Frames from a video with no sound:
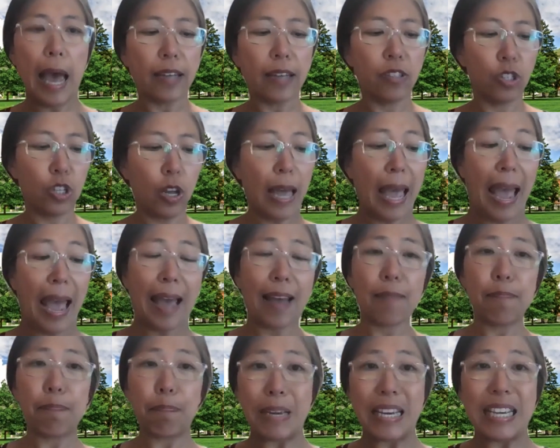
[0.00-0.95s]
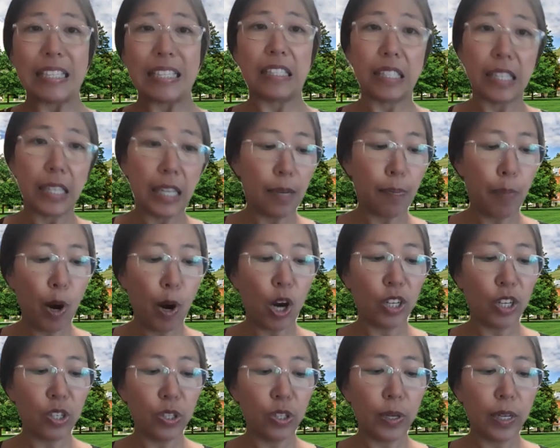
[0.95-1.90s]
the BC
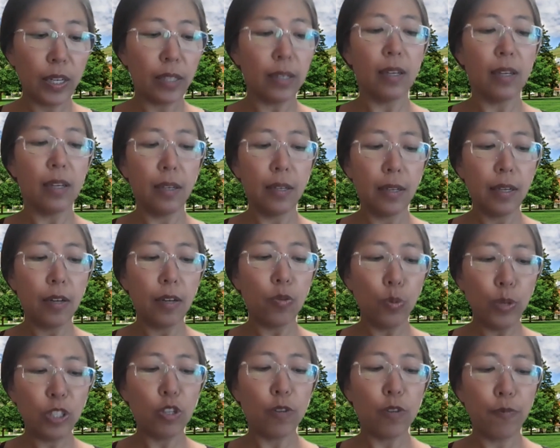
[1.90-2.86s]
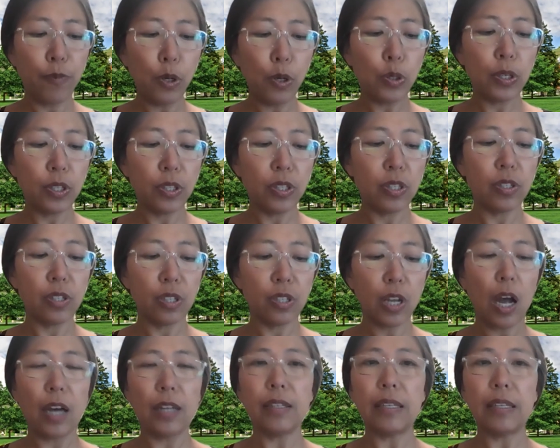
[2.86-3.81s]
part to it, which focuses
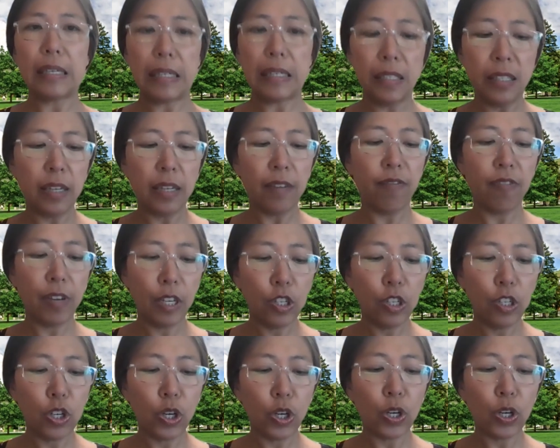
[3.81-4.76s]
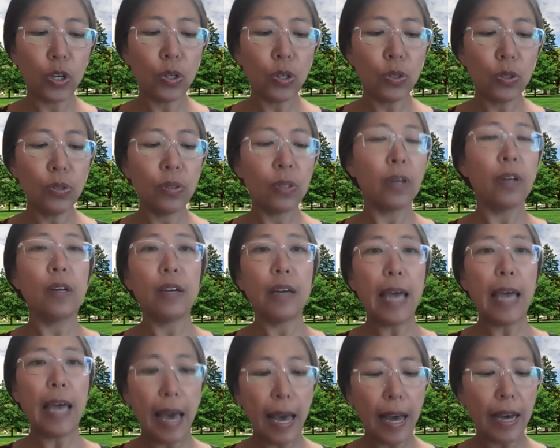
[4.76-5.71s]
on individuals
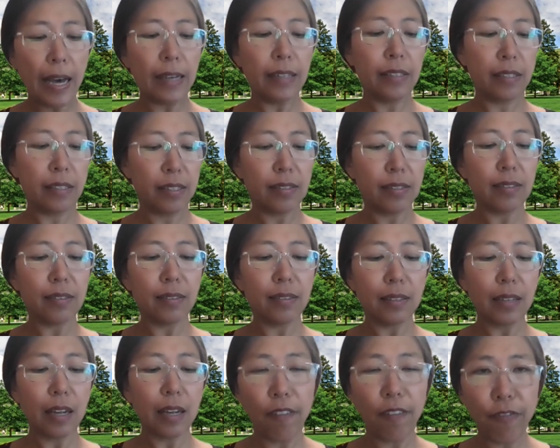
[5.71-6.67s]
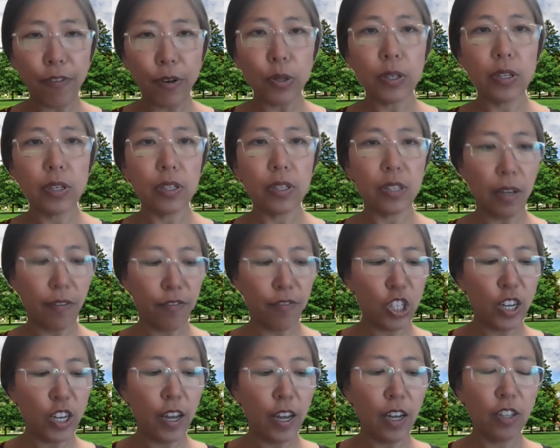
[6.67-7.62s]
as a focus of
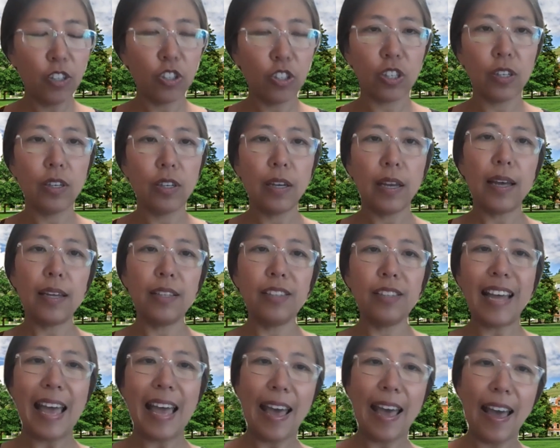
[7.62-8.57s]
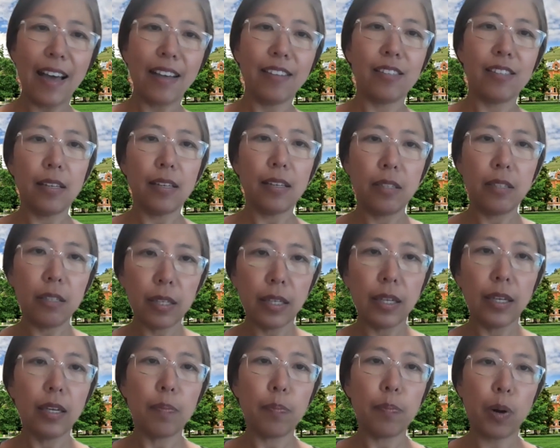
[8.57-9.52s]
change, and the
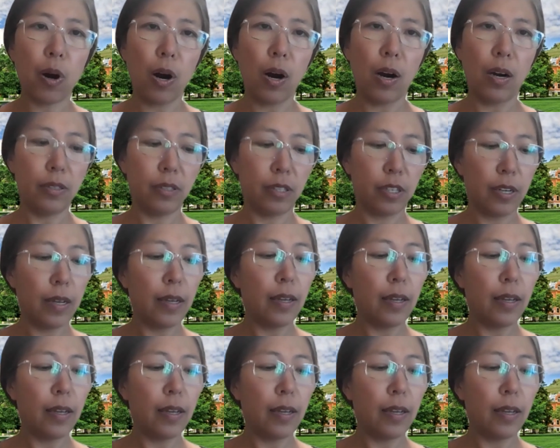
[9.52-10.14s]
SC part